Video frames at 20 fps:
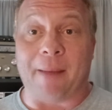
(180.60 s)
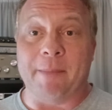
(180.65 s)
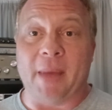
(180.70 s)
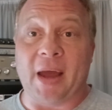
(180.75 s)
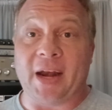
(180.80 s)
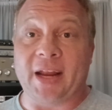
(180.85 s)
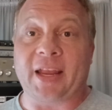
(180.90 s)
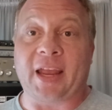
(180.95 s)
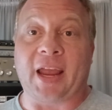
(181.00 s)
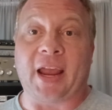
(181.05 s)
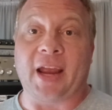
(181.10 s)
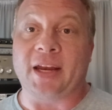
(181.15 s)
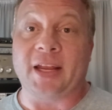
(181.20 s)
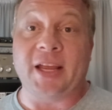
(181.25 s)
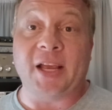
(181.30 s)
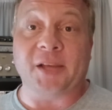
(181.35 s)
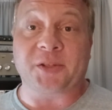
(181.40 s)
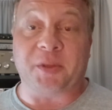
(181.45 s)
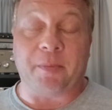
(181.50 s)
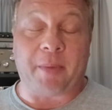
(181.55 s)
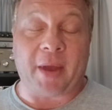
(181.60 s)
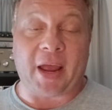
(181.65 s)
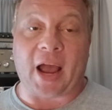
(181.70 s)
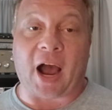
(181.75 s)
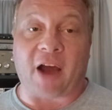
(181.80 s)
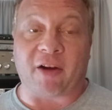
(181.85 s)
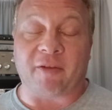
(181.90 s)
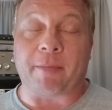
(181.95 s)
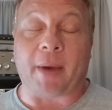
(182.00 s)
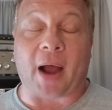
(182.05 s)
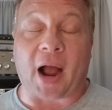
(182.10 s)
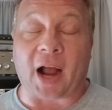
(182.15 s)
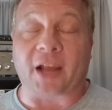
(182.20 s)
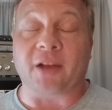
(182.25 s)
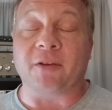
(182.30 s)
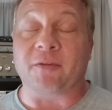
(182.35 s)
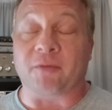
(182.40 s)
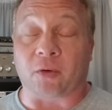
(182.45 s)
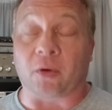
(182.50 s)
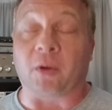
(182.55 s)
on Medicaid, he has to pay out of
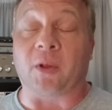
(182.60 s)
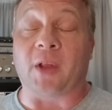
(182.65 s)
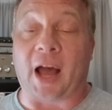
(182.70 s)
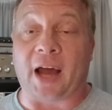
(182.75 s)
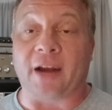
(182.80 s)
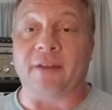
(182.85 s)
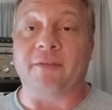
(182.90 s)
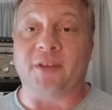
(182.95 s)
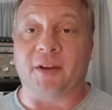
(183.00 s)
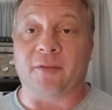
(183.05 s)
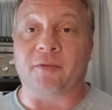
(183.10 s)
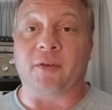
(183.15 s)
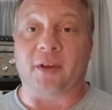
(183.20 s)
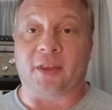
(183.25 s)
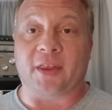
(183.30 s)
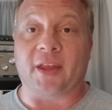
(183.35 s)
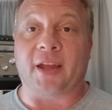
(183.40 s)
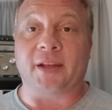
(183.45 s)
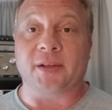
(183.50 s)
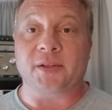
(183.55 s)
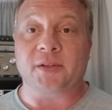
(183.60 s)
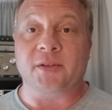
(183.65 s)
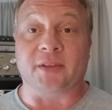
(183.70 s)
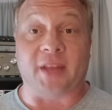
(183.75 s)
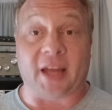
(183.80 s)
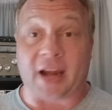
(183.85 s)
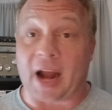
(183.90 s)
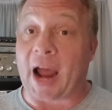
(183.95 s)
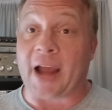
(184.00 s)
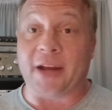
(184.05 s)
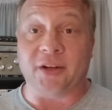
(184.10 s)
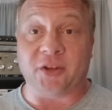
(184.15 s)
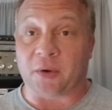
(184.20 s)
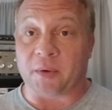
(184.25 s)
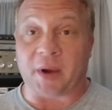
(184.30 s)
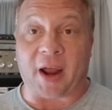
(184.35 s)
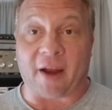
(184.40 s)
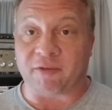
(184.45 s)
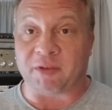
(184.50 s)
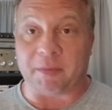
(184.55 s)
pocket for a lot of different things that I
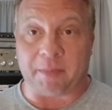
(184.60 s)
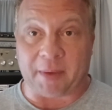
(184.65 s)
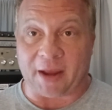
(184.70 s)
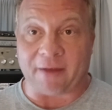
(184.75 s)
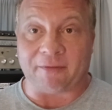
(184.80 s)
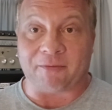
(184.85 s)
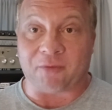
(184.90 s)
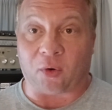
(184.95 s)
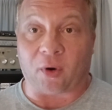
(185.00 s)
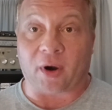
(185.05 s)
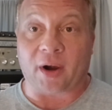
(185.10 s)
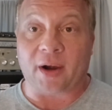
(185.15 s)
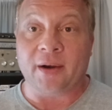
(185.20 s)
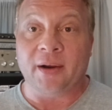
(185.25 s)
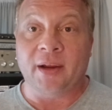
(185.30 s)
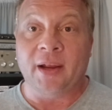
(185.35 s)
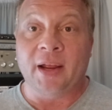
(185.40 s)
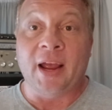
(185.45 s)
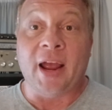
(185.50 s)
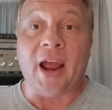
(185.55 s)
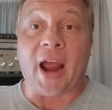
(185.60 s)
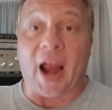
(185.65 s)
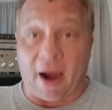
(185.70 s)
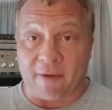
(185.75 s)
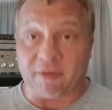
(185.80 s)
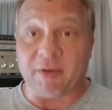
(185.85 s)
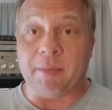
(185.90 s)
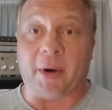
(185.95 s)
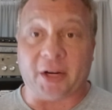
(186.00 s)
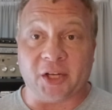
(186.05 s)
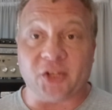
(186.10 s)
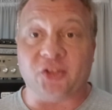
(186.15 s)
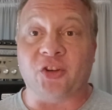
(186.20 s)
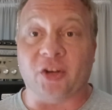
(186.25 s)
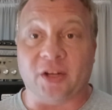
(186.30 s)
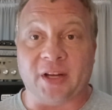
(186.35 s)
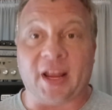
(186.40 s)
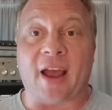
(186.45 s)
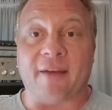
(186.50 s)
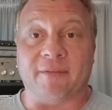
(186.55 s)
don't have to pay for. Everybody
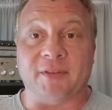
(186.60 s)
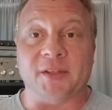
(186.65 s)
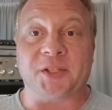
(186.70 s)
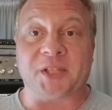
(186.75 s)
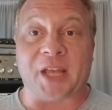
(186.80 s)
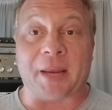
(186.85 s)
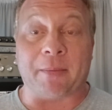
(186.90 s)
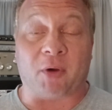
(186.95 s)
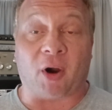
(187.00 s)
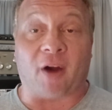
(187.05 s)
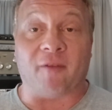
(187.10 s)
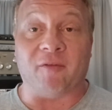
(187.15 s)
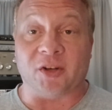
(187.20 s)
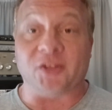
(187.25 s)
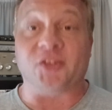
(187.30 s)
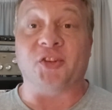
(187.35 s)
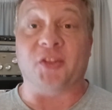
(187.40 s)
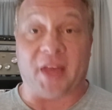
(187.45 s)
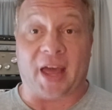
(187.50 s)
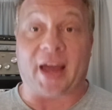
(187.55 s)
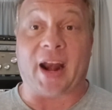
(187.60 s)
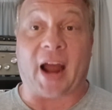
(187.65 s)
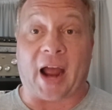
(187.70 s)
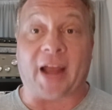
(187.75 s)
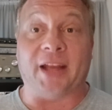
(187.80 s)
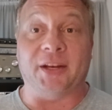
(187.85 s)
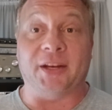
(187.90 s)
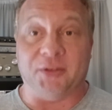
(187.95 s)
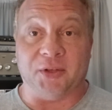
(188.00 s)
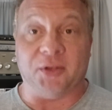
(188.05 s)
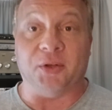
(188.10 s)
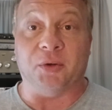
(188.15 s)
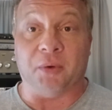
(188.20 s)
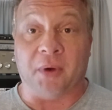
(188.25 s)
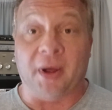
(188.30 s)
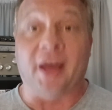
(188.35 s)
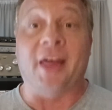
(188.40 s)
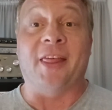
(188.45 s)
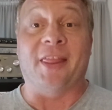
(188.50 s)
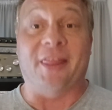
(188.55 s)
should have the same coverage that I
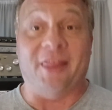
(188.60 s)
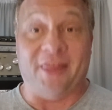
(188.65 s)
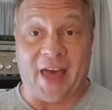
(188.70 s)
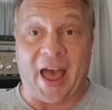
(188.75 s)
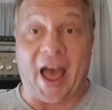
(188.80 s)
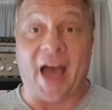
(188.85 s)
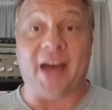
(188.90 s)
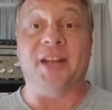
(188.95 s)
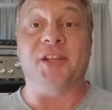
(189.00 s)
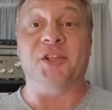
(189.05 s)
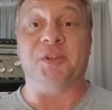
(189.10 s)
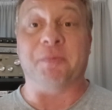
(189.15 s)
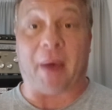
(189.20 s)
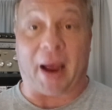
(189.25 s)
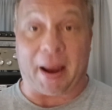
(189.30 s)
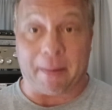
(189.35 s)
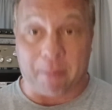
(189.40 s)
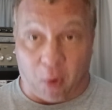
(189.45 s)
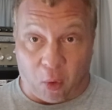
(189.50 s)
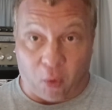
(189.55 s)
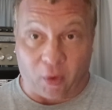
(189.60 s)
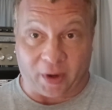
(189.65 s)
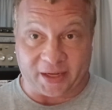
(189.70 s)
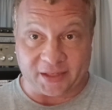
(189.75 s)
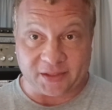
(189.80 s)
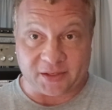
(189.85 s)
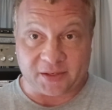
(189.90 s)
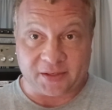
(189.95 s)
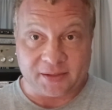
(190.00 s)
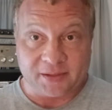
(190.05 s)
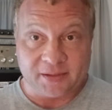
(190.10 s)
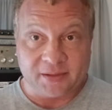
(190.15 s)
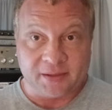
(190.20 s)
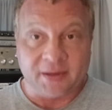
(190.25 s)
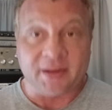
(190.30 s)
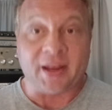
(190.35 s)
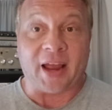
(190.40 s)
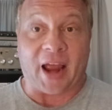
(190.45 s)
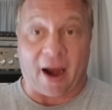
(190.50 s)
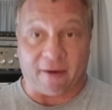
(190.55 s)
do. That is my point.
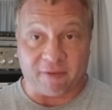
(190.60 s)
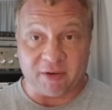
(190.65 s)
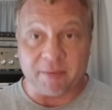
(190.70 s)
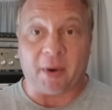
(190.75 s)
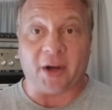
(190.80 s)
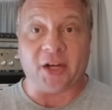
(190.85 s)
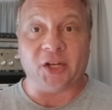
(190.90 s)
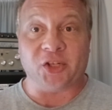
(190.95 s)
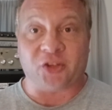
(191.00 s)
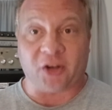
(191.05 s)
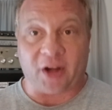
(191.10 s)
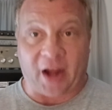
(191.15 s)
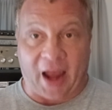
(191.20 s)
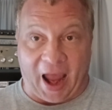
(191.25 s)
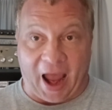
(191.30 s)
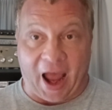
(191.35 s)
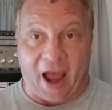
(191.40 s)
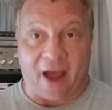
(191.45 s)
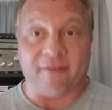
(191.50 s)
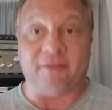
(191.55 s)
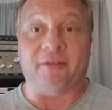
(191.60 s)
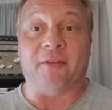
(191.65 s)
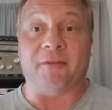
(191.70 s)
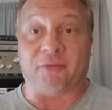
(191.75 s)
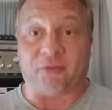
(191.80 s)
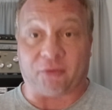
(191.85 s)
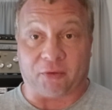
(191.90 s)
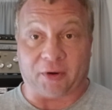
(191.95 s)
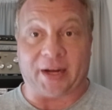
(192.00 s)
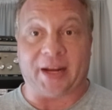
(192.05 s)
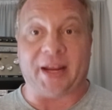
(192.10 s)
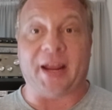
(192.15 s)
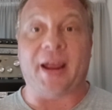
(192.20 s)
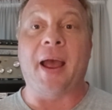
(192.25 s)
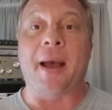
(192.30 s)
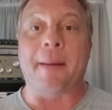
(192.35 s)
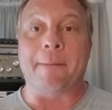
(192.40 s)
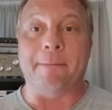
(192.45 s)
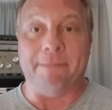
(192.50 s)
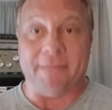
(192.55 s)
Everybody should have
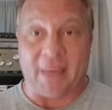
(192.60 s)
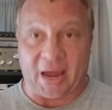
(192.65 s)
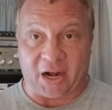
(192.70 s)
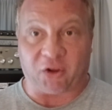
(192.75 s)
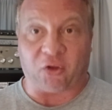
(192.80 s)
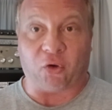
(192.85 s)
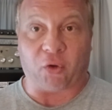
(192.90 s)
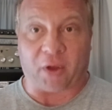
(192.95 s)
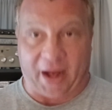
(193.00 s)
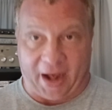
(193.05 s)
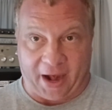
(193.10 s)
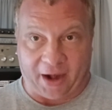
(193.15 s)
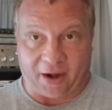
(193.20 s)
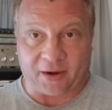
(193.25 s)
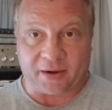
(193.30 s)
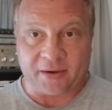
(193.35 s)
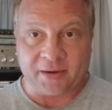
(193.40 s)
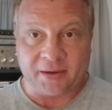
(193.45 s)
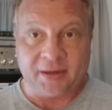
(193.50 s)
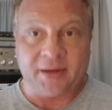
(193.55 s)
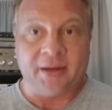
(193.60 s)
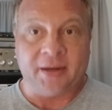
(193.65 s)
free medical care.